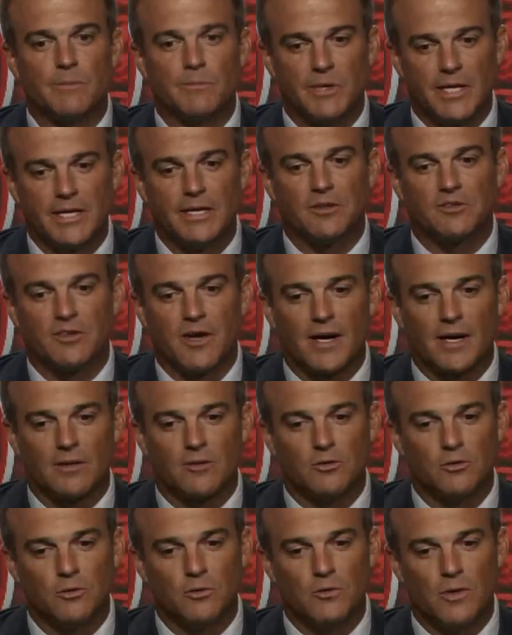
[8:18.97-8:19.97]
And when he decided
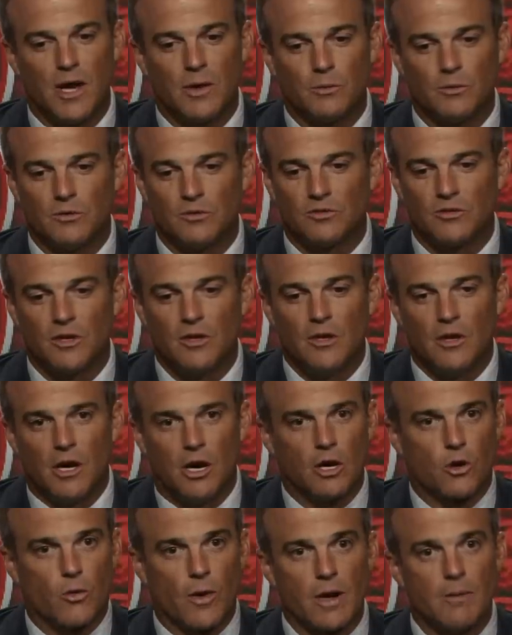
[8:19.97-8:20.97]
to, that was
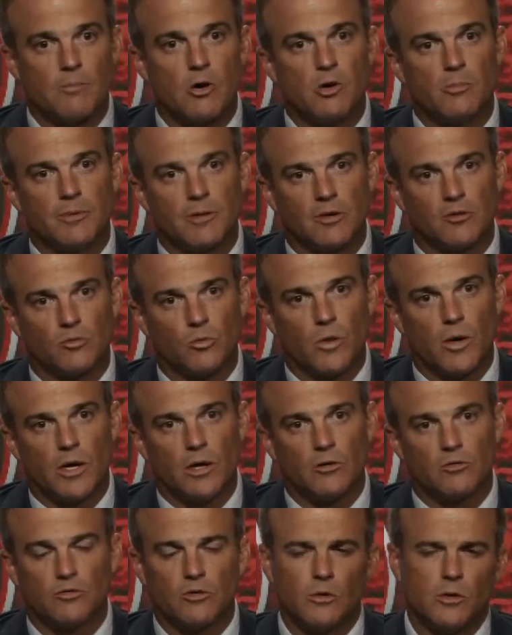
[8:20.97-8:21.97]
a great moment as
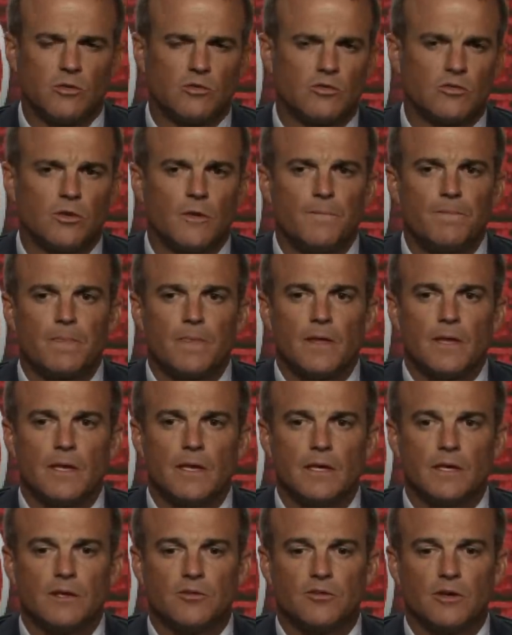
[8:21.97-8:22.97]
well. So it's,
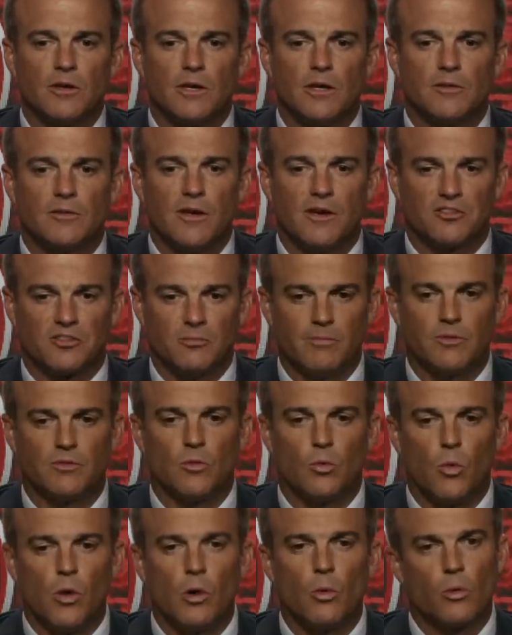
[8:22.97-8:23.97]
it's a testament to
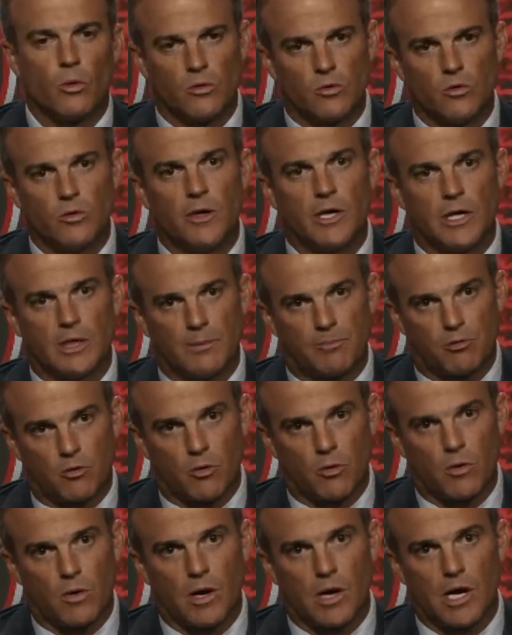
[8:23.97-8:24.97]
what we're doing in the
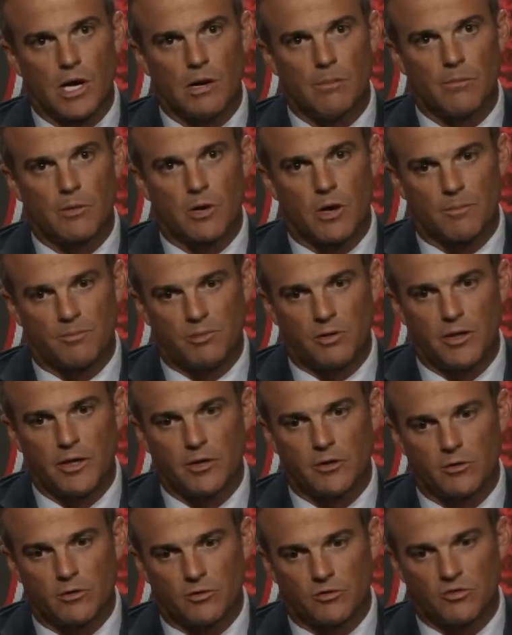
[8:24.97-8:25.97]
program that our
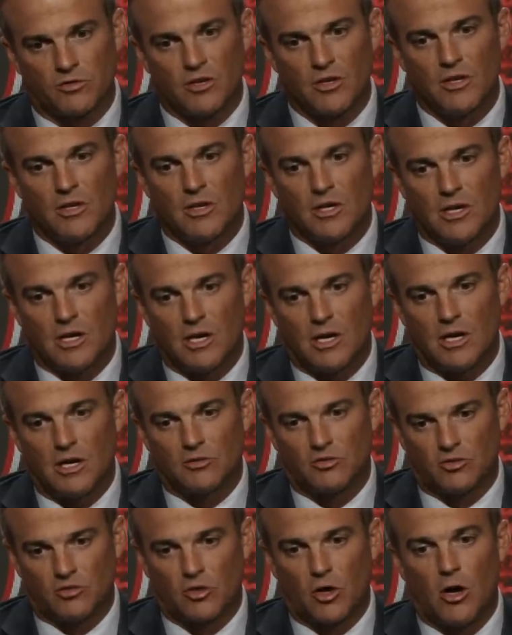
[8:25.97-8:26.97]
players uh,
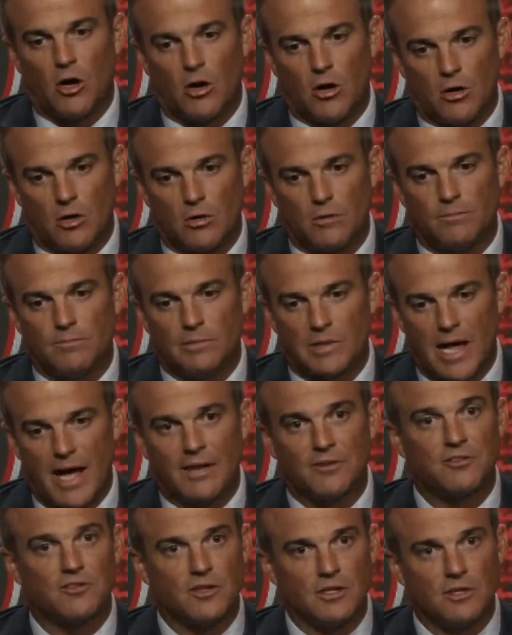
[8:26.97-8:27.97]
saw
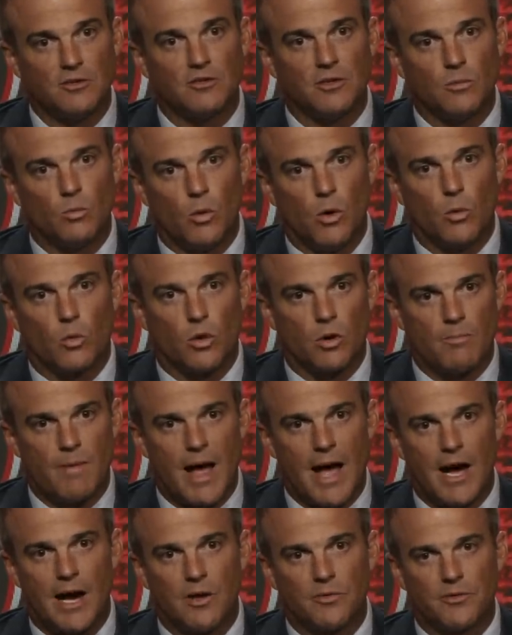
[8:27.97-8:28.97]
last season what we're
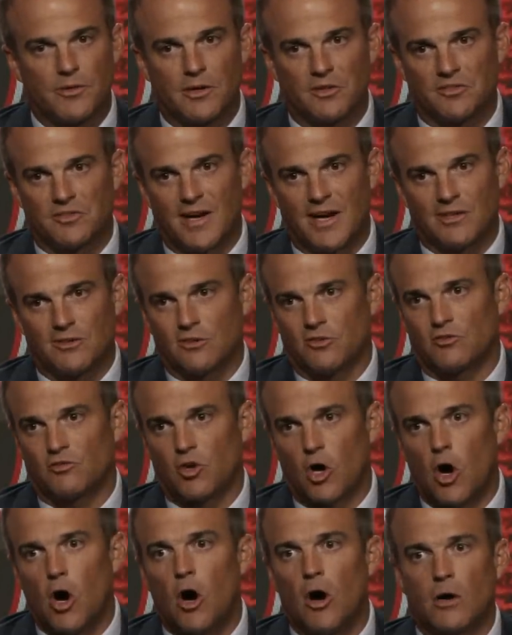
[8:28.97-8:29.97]
about, that it's not just
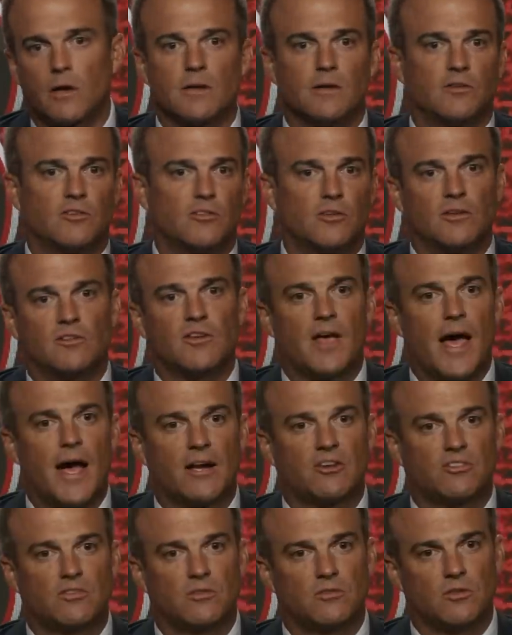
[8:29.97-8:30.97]
talk, it's, it's
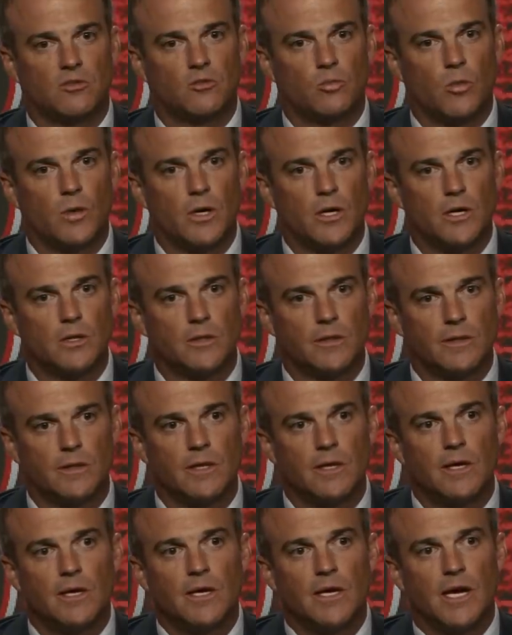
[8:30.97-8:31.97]
actions as well, and,
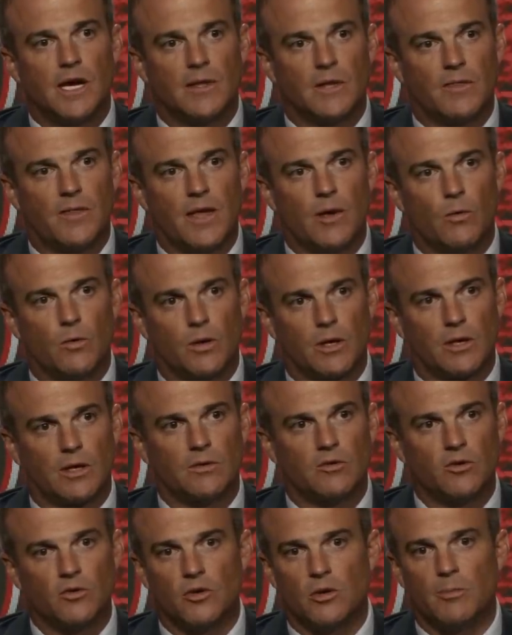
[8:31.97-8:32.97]
and that they want to
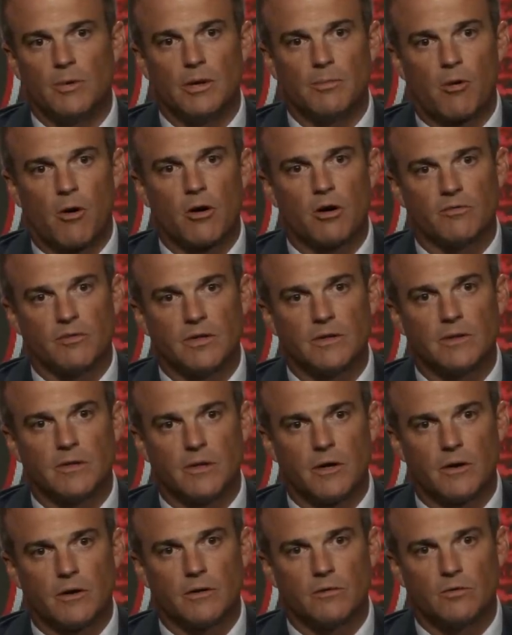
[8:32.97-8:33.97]
continue to be a part of it and
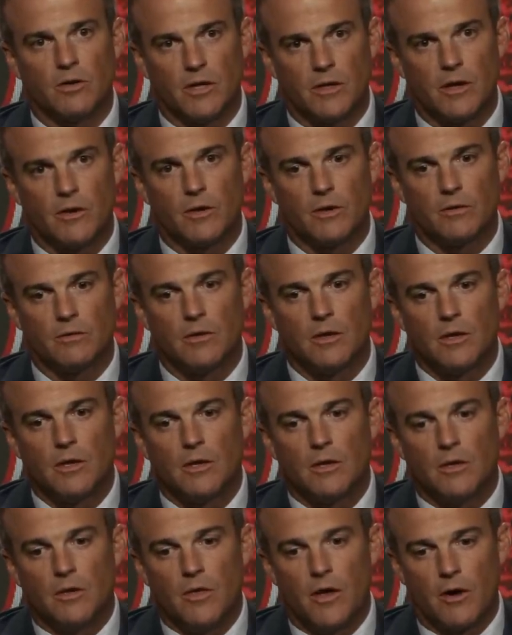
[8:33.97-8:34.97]
they're, in, they're, in,
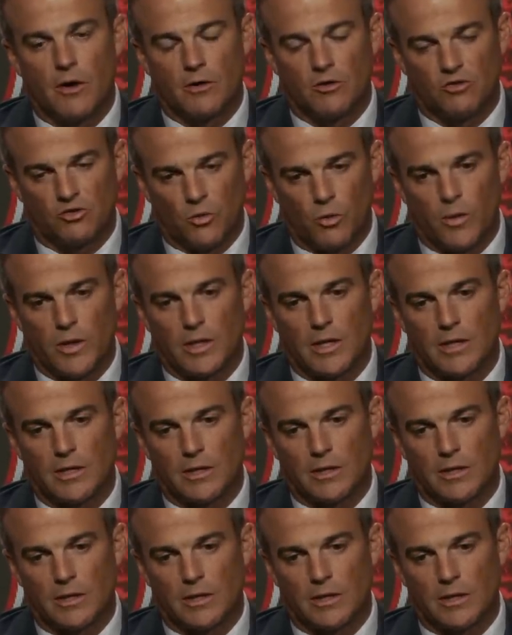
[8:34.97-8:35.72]
they're enjoying it.